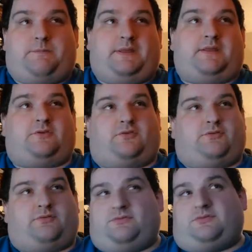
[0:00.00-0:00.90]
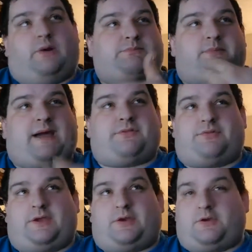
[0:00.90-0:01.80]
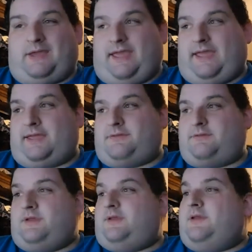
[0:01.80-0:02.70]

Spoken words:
hope in, just dumped them out there, and